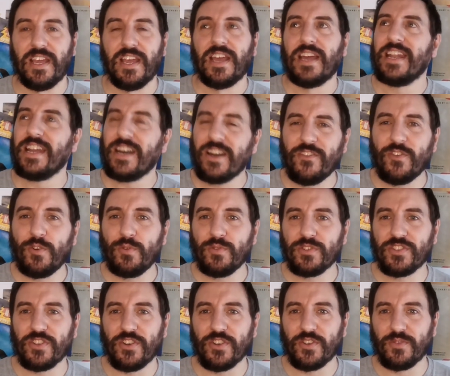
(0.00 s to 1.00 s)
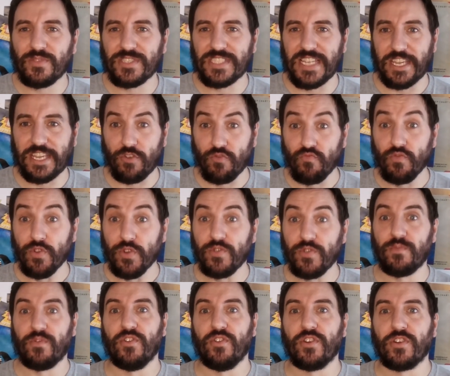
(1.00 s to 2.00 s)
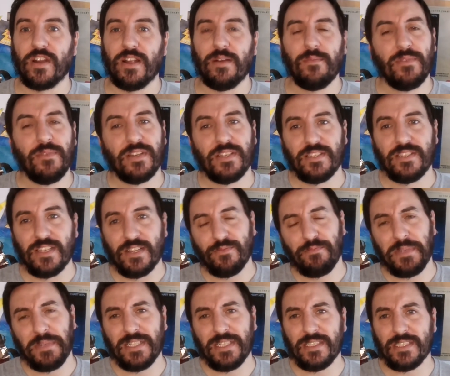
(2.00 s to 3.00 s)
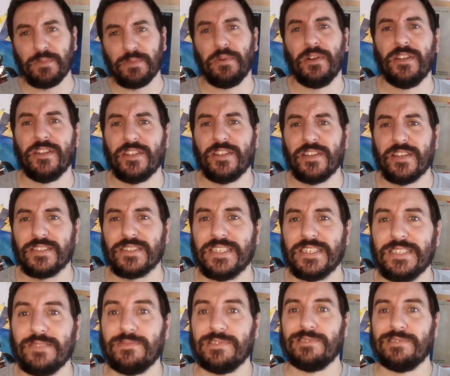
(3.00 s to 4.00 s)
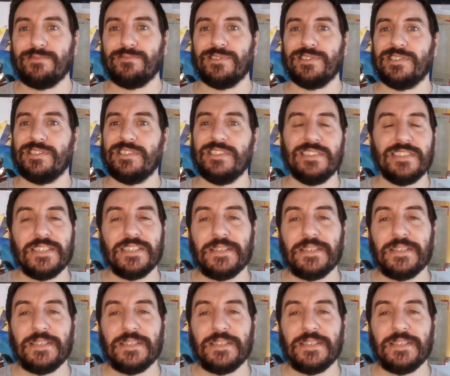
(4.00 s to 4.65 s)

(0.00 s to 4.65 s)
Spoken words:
And I always thought it was like a rude programme, and a bit disappointed years later when I watched it.